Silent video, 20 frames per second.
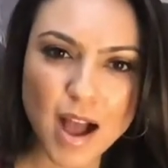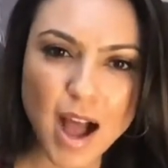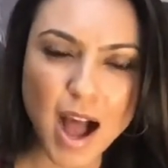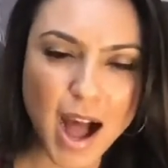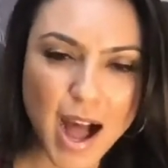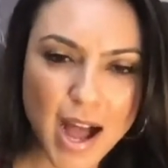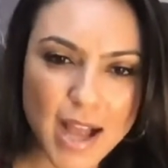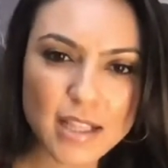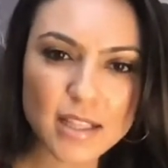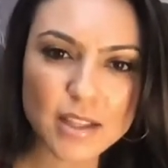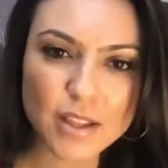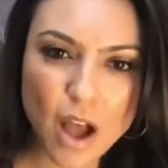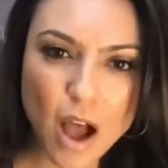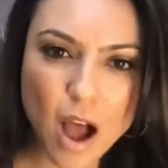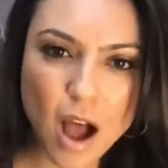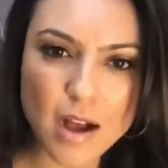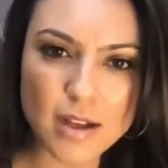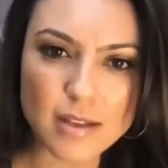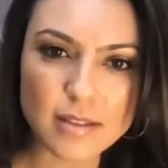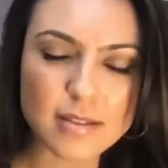I
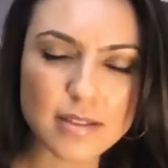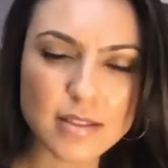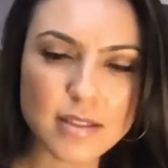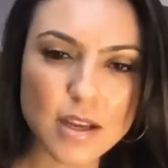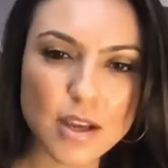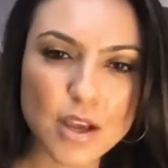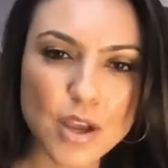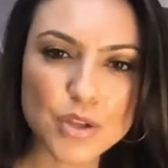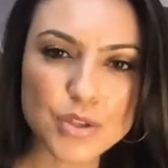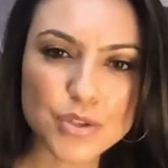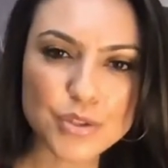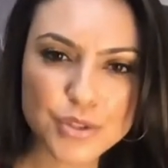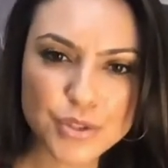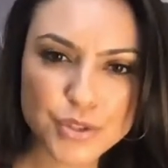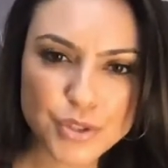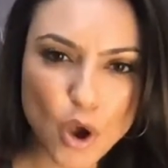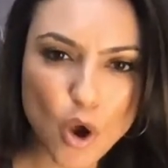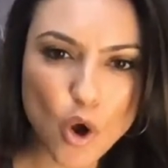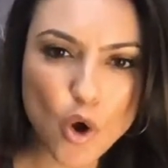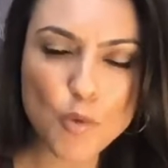lost
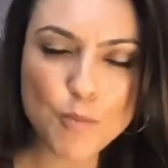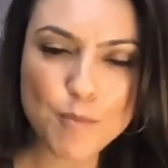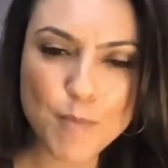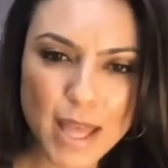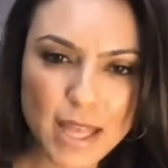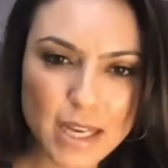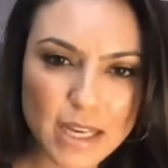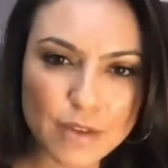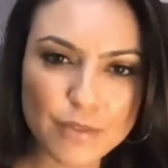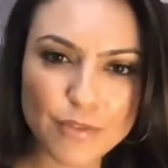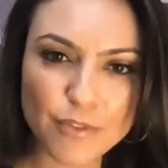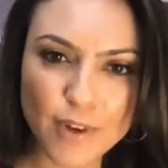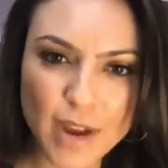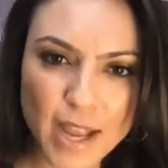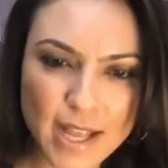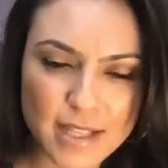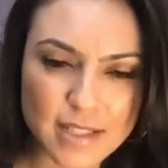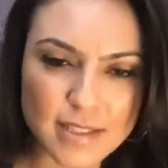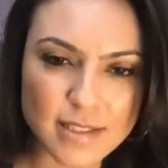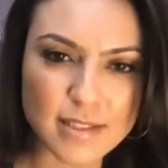so many
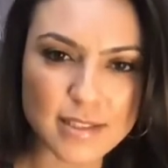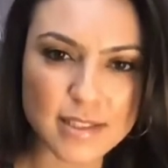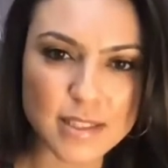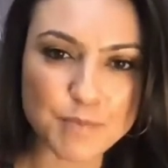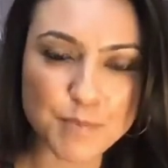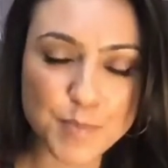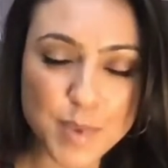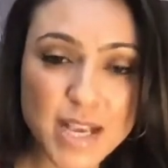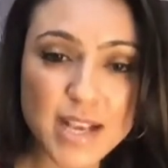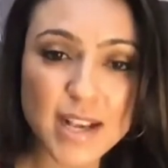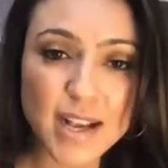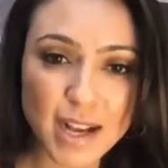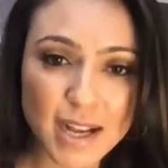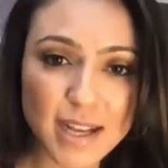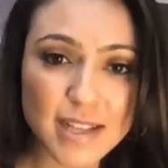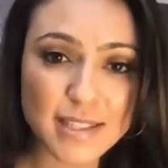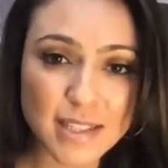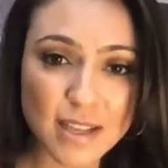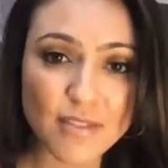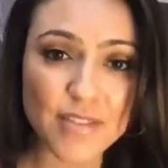friends
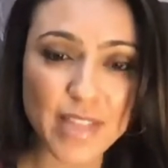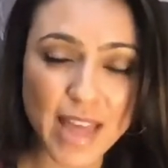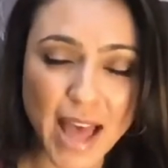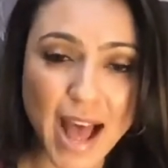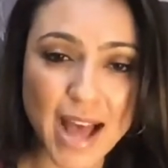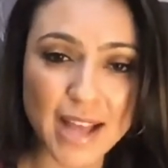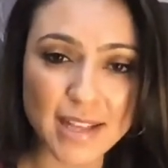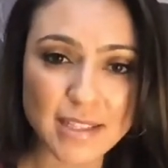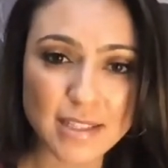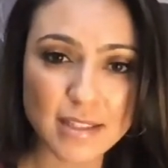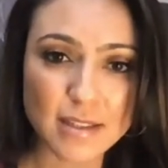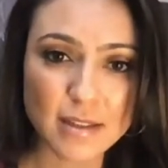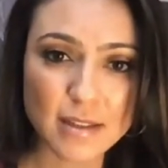because of that.